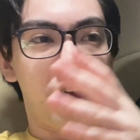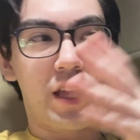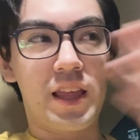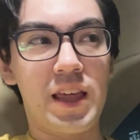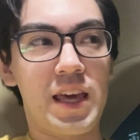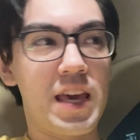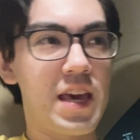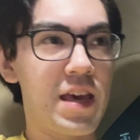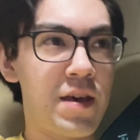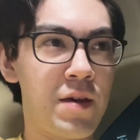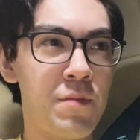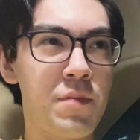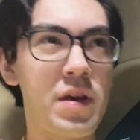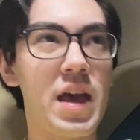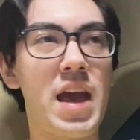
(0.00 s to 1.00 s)

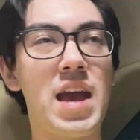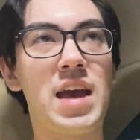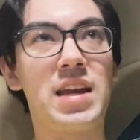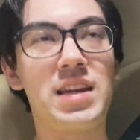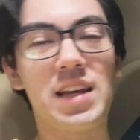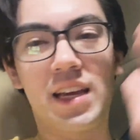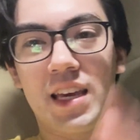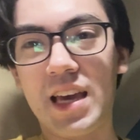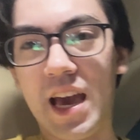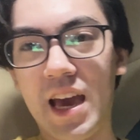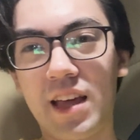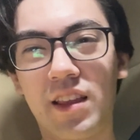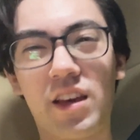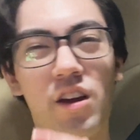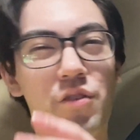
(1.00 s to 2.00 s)
him and Nikki
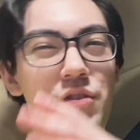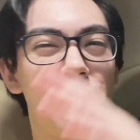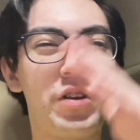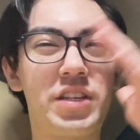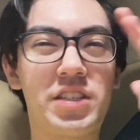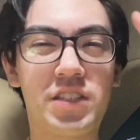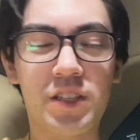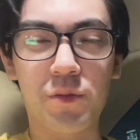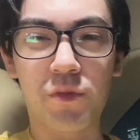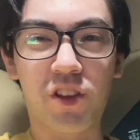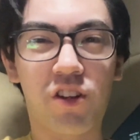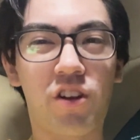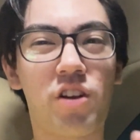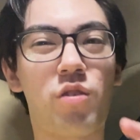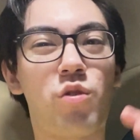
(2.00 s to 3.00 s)
Haley are very
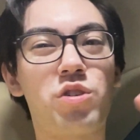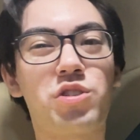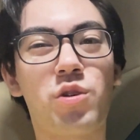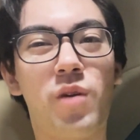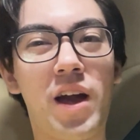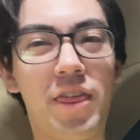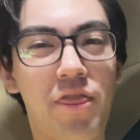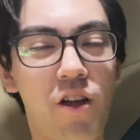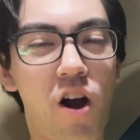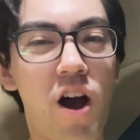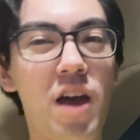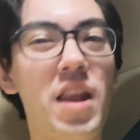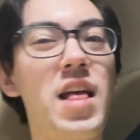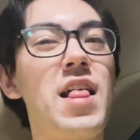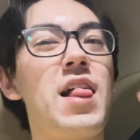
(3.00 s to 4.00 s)
similar, or so I
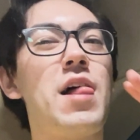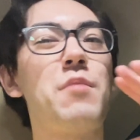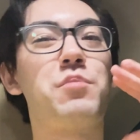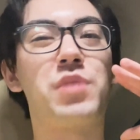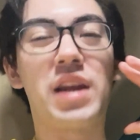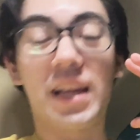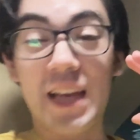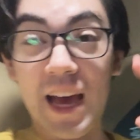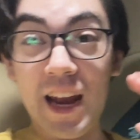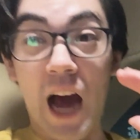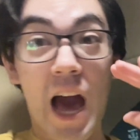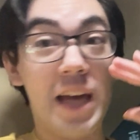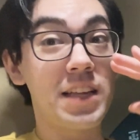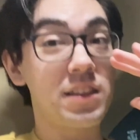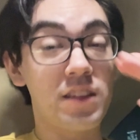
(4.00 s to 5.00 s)
thought. But again,
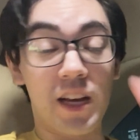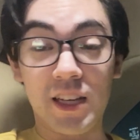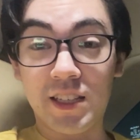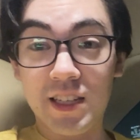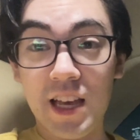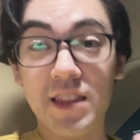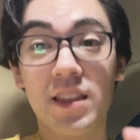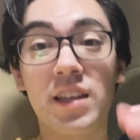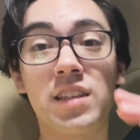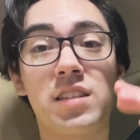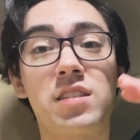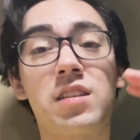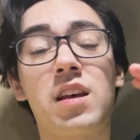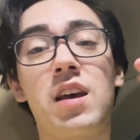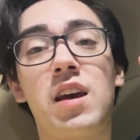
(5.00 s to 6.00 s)
I said
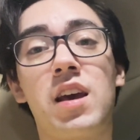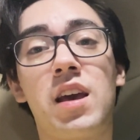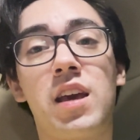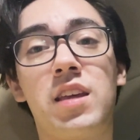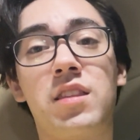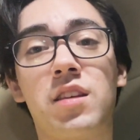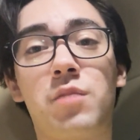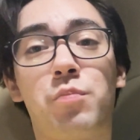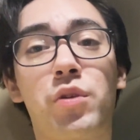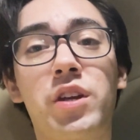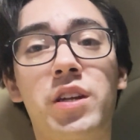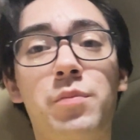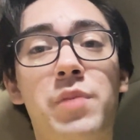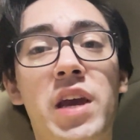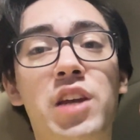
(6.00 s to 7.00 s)
this in the
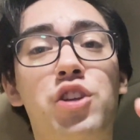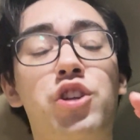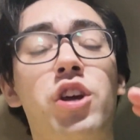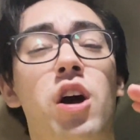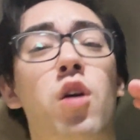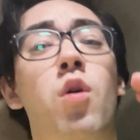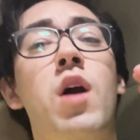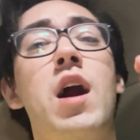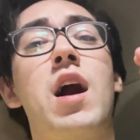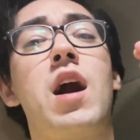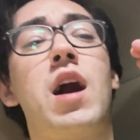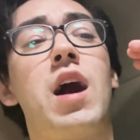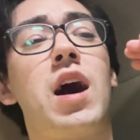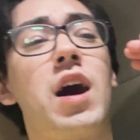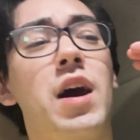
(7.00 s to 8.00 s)
pre-debate show.
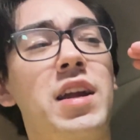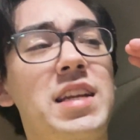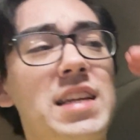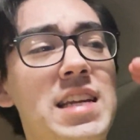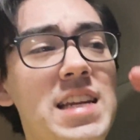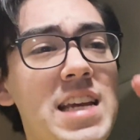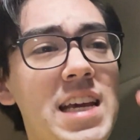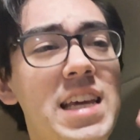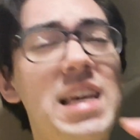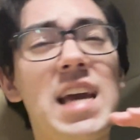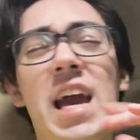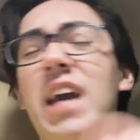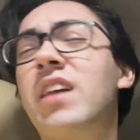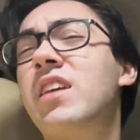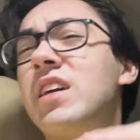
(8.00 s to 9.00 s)
Nikki
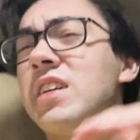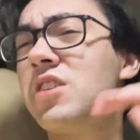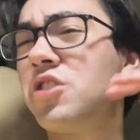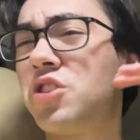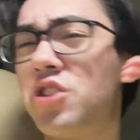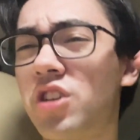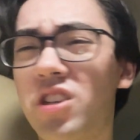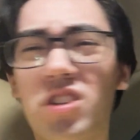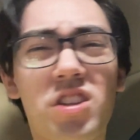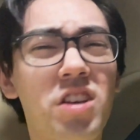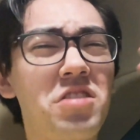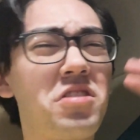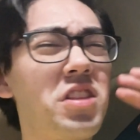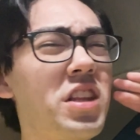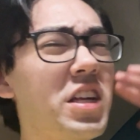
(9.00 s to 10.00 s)
Haley is just a
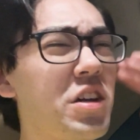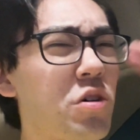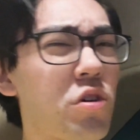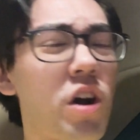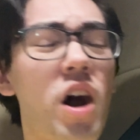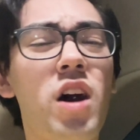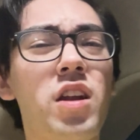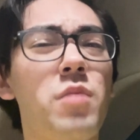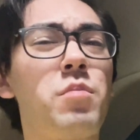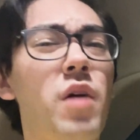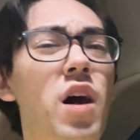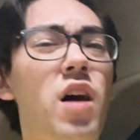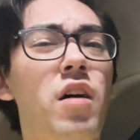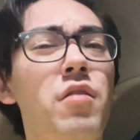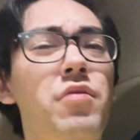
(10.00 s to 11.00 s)
little cut
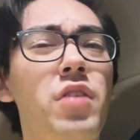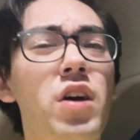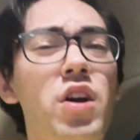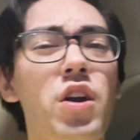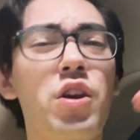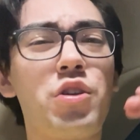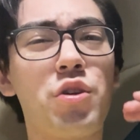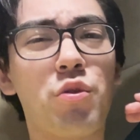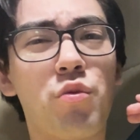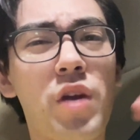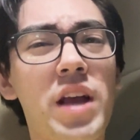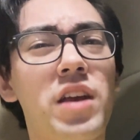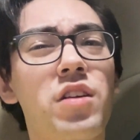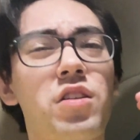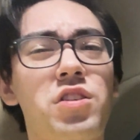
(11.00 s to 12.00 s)
above your
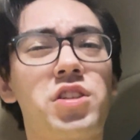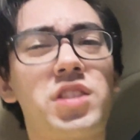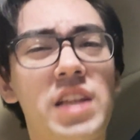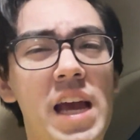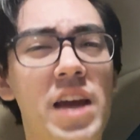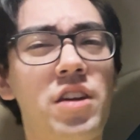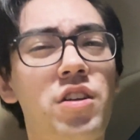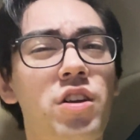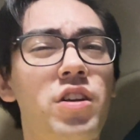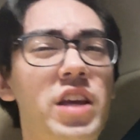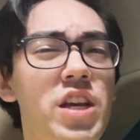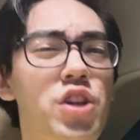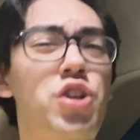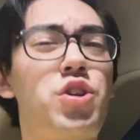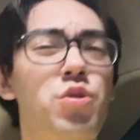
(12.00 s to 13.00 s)
regular standard
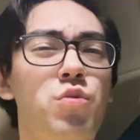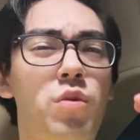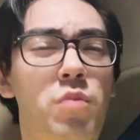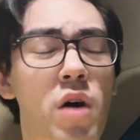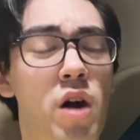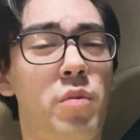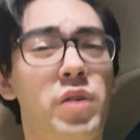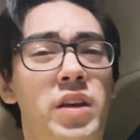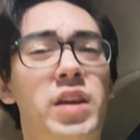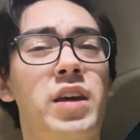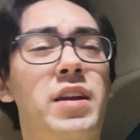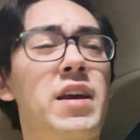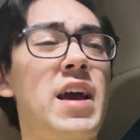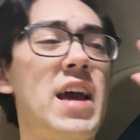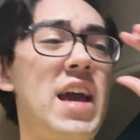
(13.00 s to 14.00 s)
issue
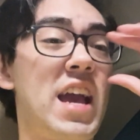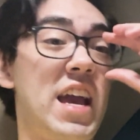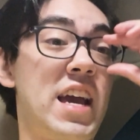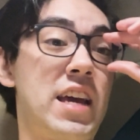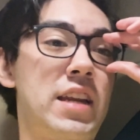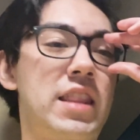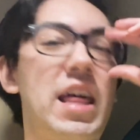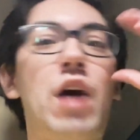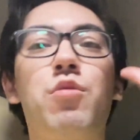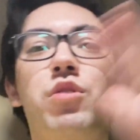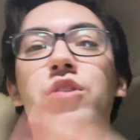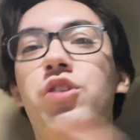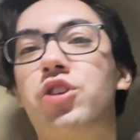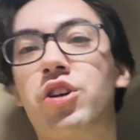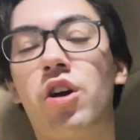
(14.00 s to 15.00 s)
Republican, and that
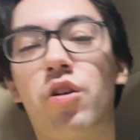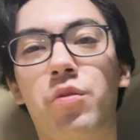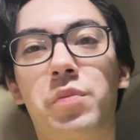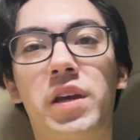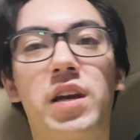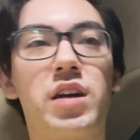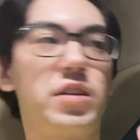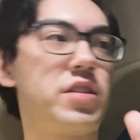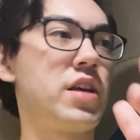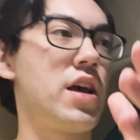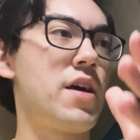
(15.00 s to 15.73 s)
really showed because